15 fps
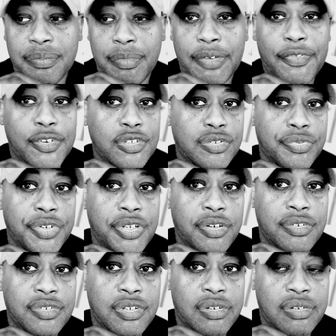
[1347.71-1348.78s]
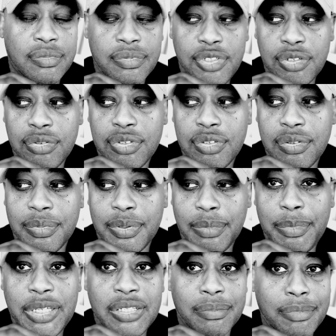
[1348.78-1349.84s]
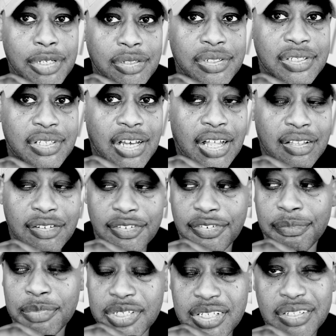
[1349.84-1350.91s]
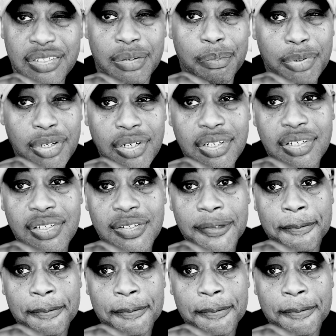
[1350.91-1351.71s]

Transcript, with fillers: my first three years on YouTube and I made a million dollars from selling a book.